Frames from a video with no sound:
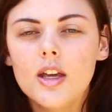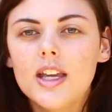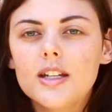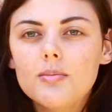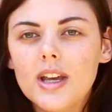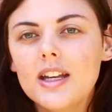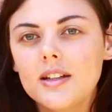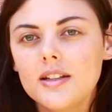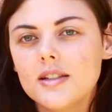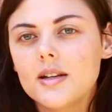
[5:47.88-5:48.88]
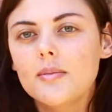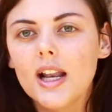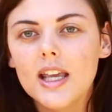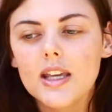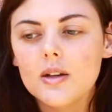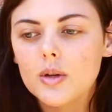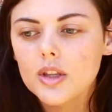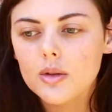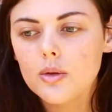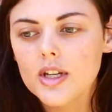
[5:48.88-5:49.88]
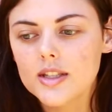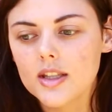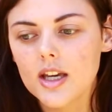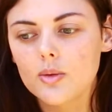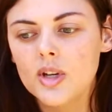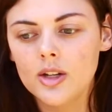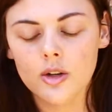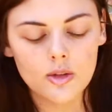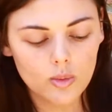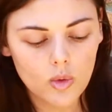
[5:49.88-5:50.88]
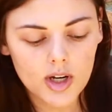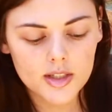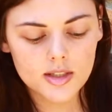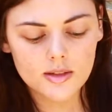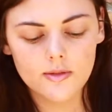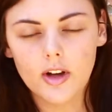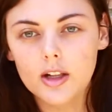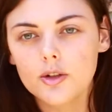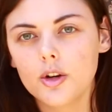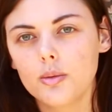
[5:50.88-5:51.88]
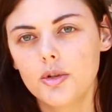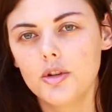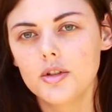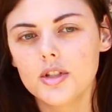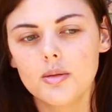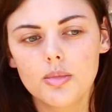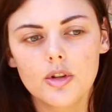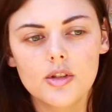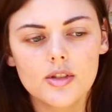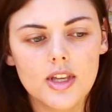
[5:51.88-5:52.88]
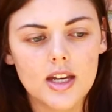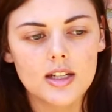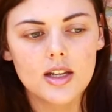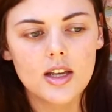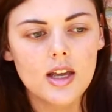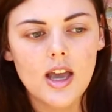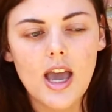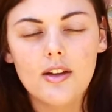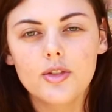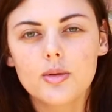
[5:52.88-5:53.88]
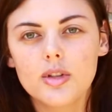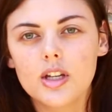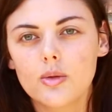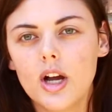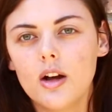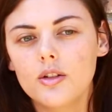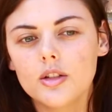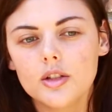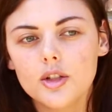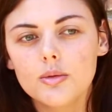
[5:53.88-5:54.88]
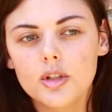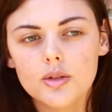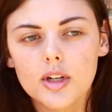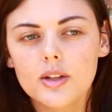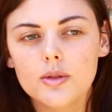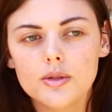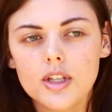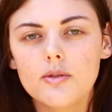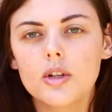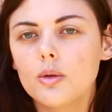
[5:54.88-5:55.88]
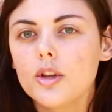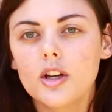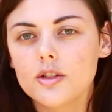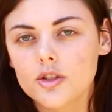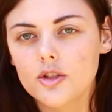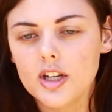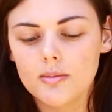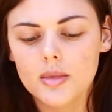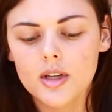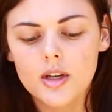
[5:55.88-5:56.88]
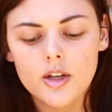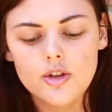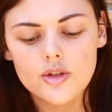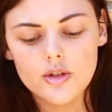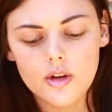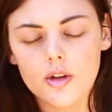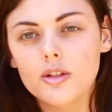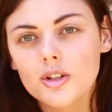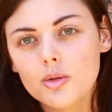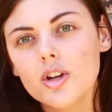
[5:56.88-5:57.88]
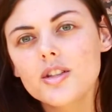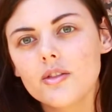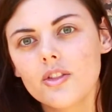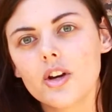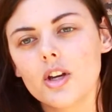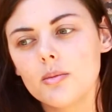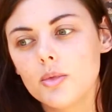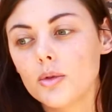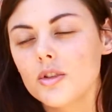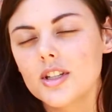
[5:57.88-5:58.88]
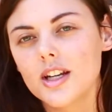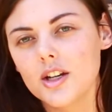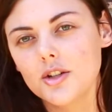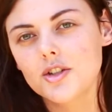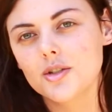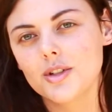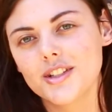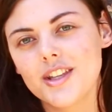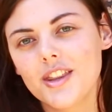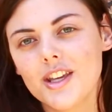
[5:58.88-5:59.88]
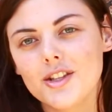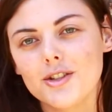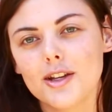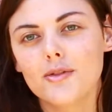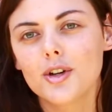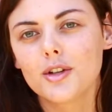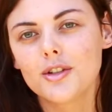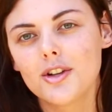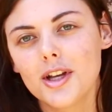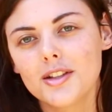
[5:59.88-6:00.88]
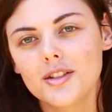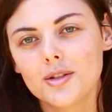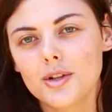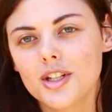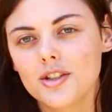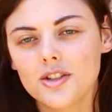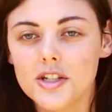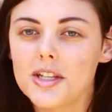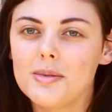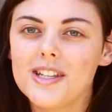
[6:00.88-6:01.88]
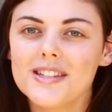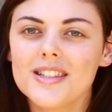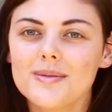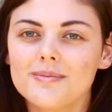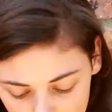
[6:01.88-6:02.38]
independent and playing with toys and that. We don't want Velcro birds and birds that have to be around a human 24/7 or they'll scream. So toys are very important, and I do just want to say thank you to everyone who donates a toy to Cheeky Beaks.